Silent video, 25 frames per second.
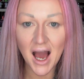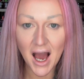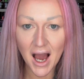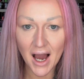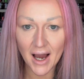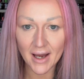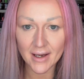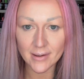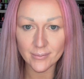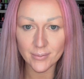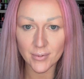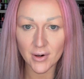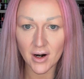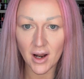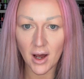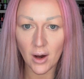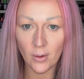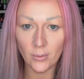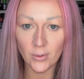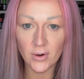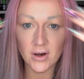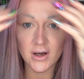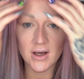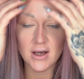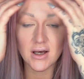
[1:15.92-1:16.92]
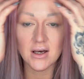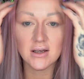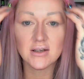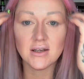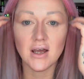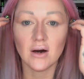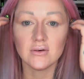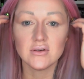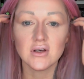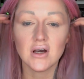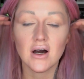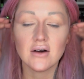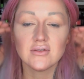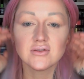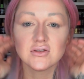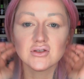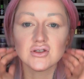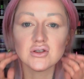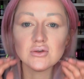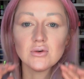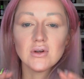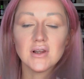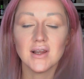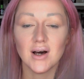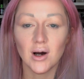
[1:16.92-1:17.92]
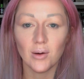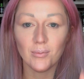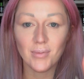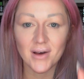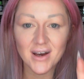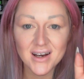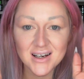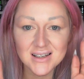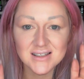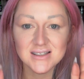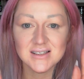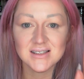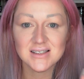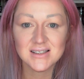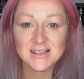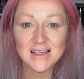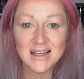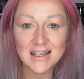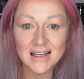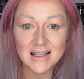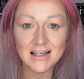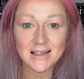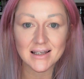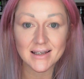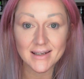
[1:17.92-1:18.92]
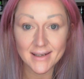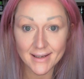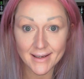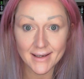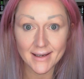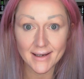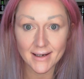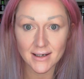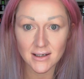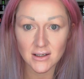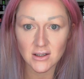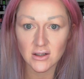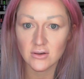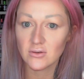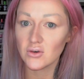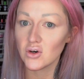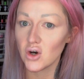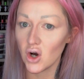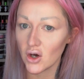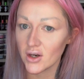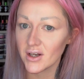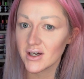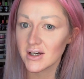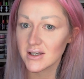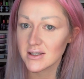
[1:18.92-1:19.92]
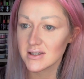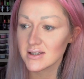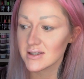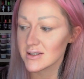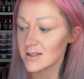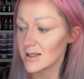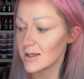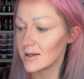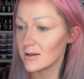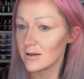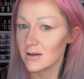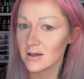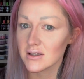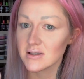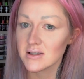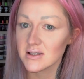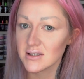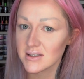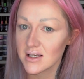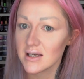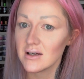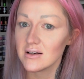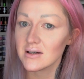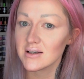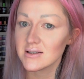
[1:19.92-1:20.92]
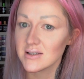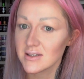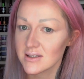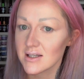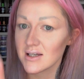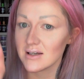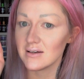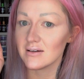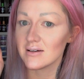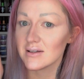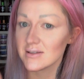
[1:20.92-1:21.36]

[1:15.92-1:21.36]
eyebrow. Now you have to do a little bit of concealing here. You've got to conceal, conceal, conceal,